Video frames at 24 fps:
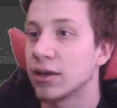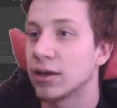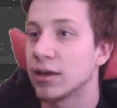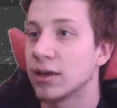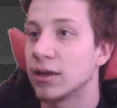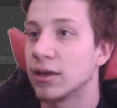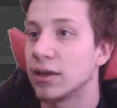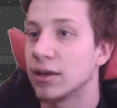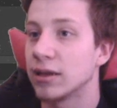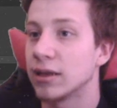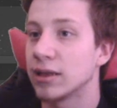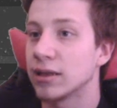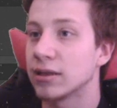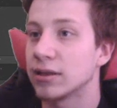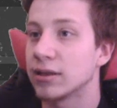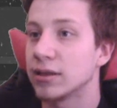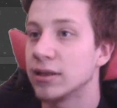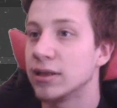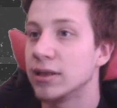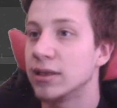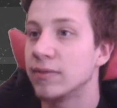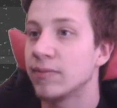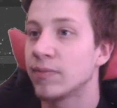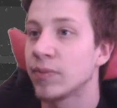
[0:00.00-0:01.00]
Let's
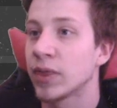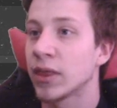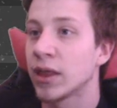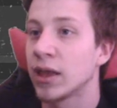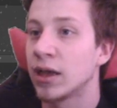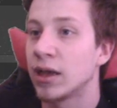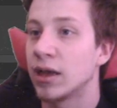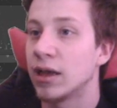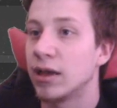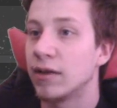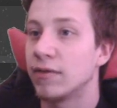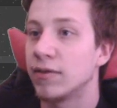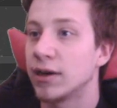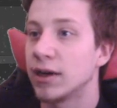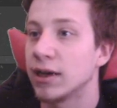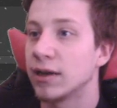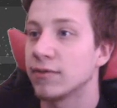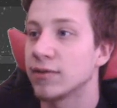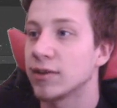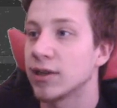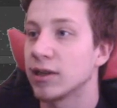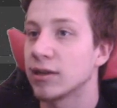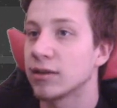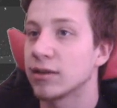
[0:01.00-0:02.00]
see. If I
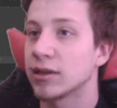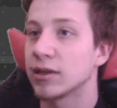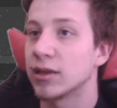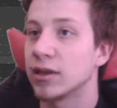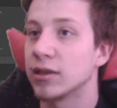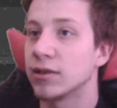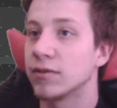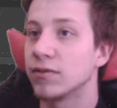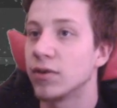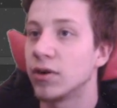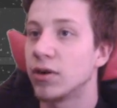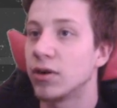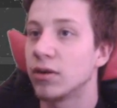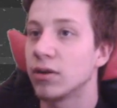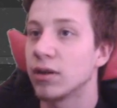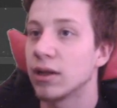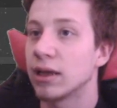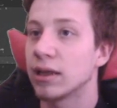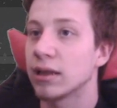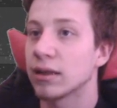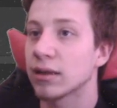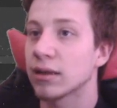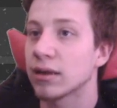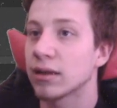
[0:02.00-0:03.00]
have selected this wall
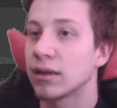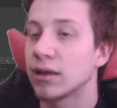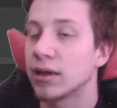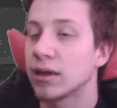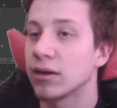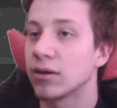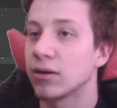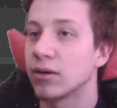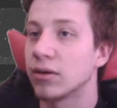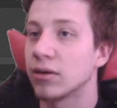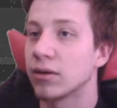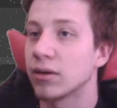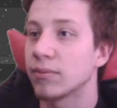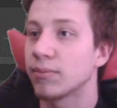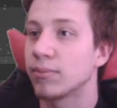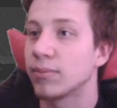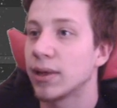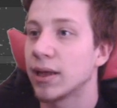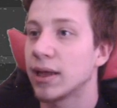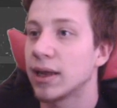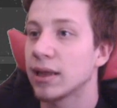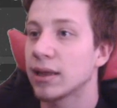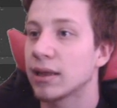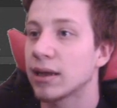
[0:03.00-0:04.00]
and click on
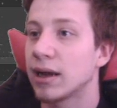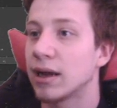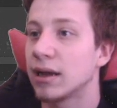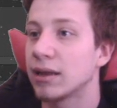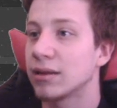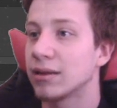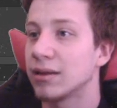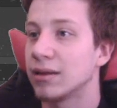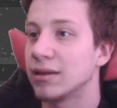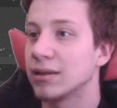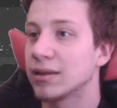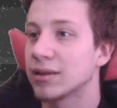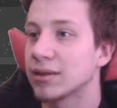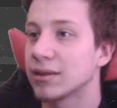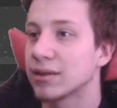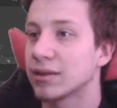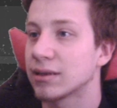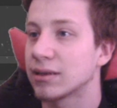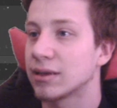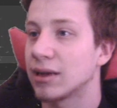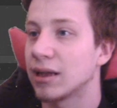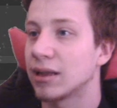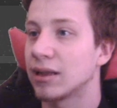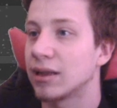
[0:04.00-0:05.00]
planet cut,
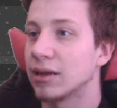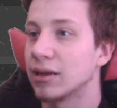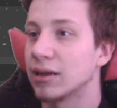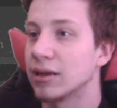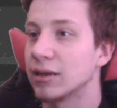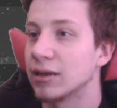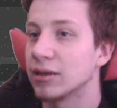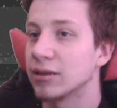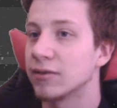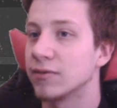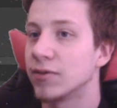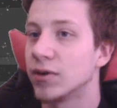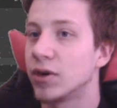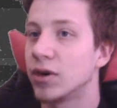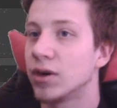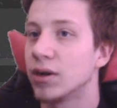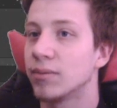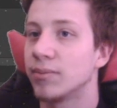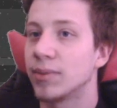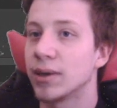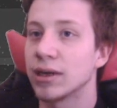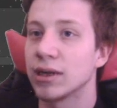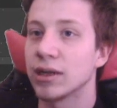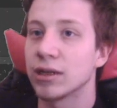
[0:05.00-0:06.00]
it's cutting this
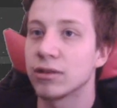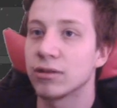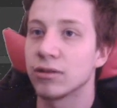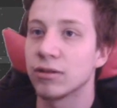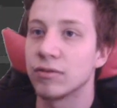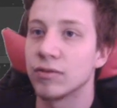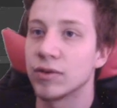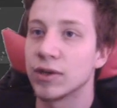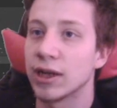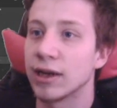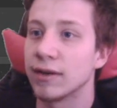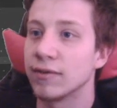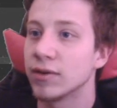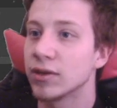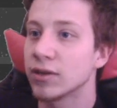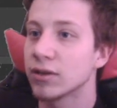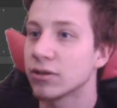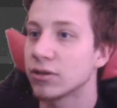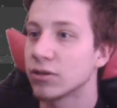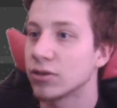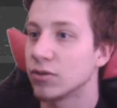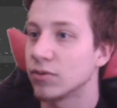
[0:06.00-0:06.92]
wall, but that's not what I want.